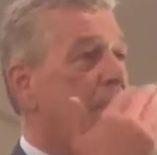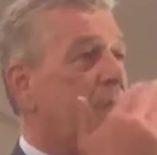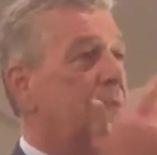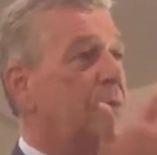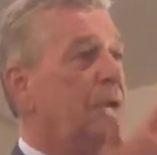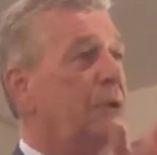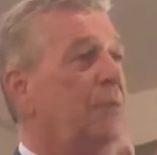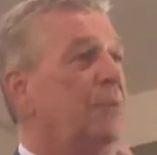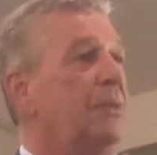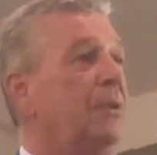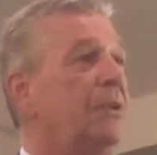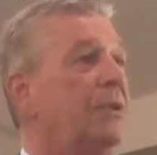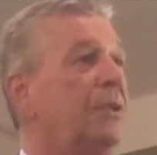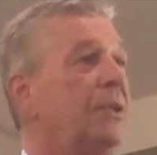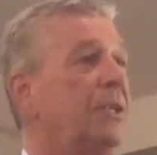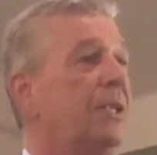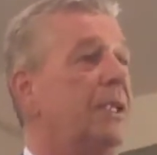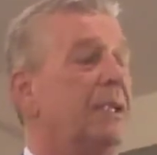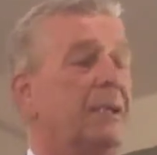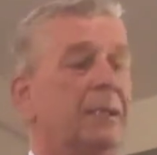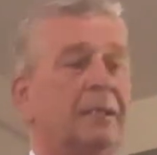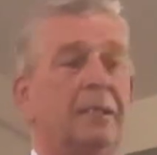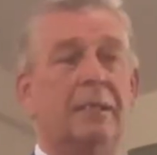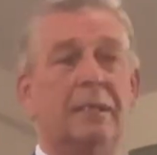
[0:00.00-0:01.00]
rumors
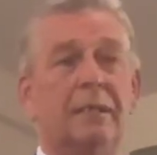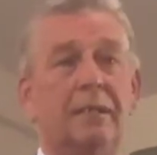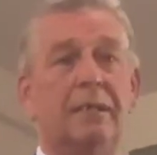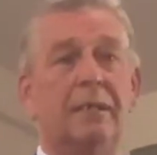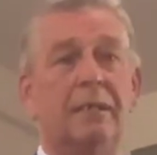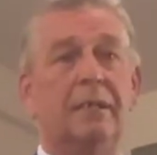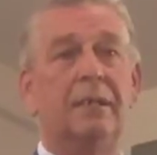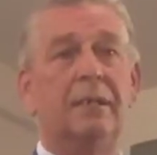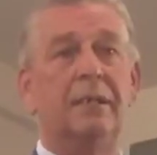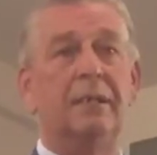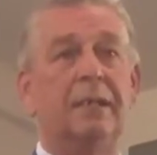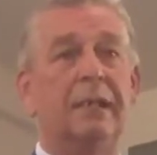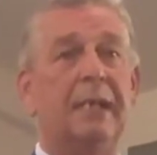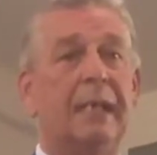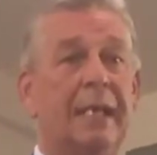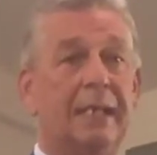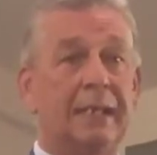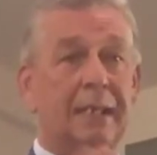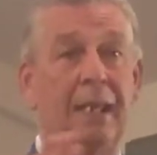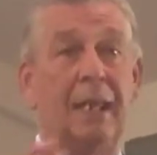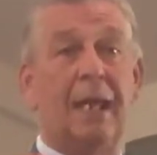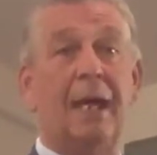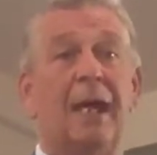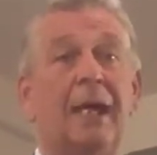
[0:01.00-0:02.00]

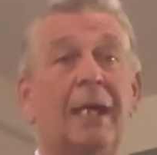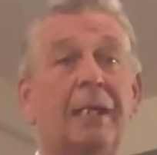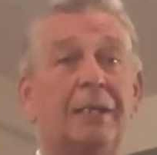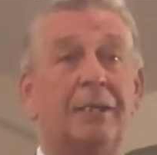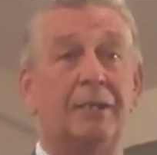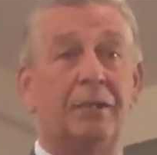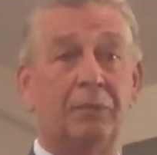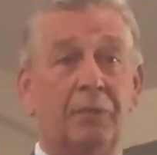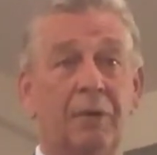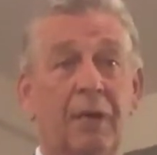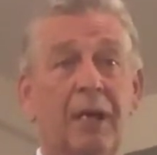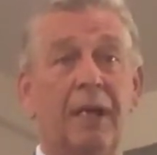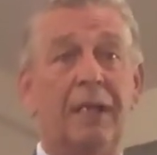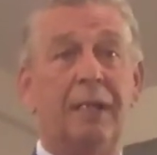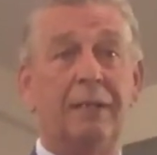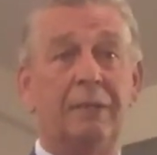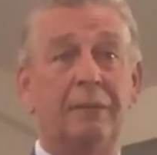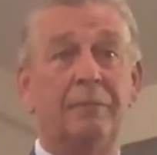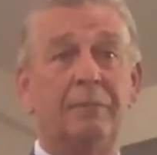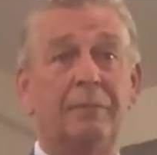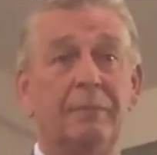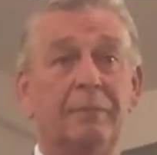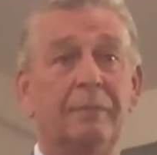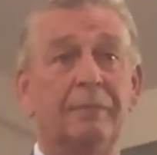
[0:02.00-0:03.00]
and lies,
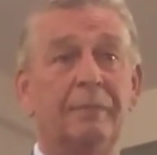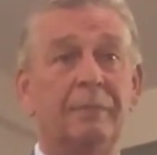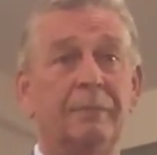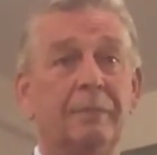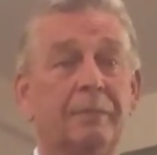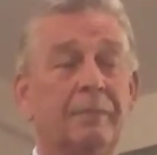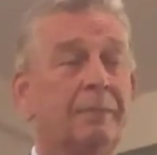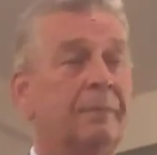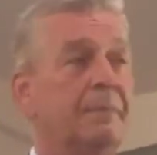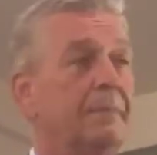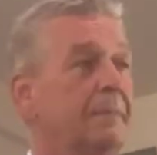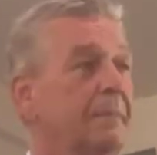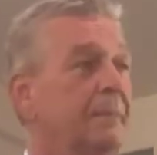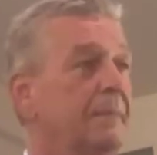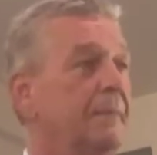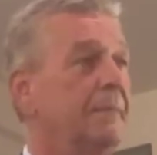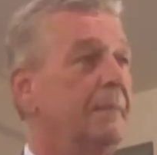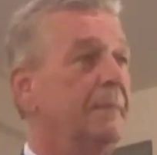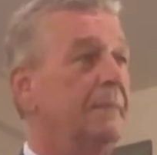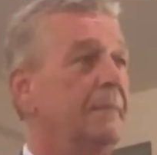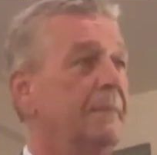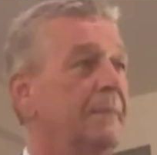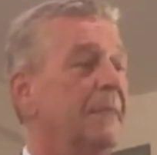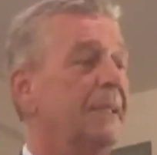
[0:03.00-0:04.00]
right?
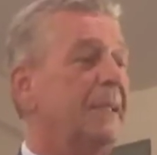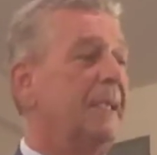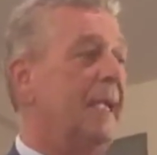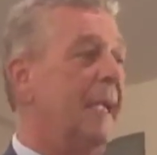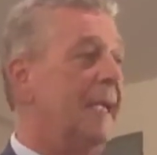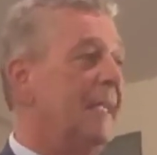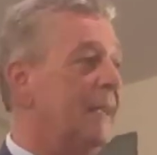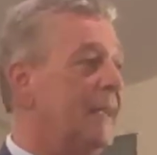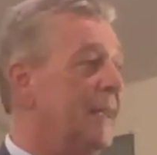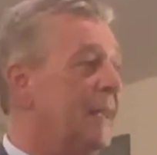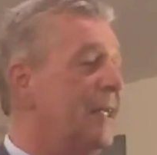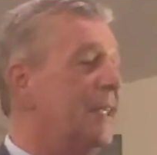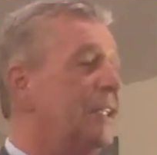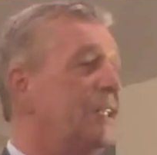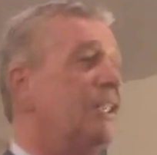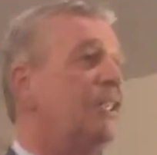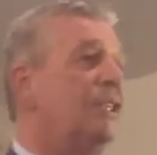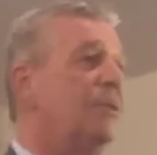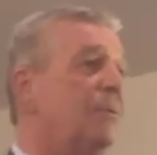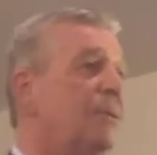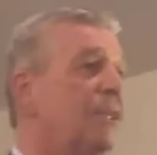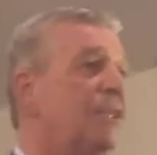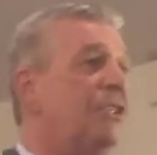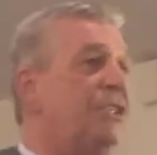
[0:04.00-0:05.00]
Mm-hmm. And this
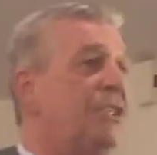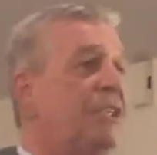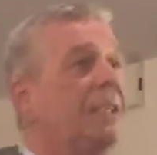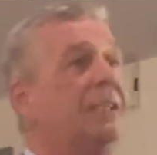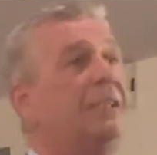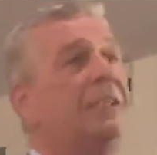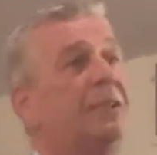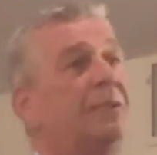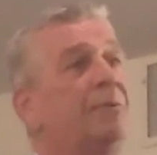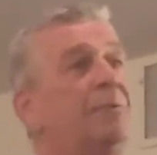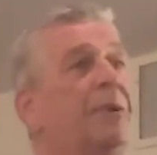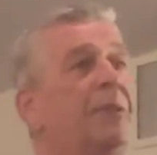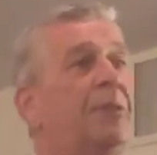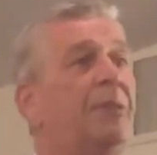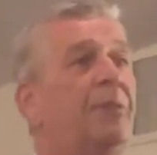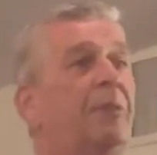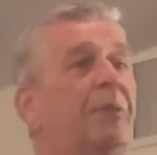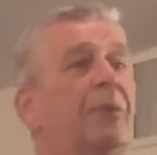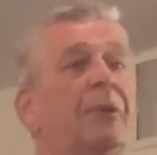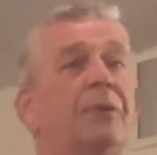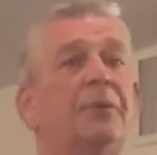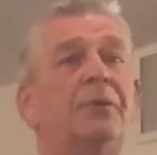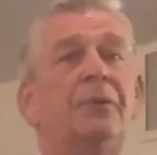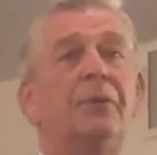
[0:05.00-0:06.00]
is what Jesus went
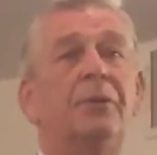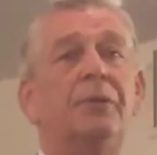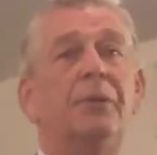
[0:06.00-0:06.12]
through.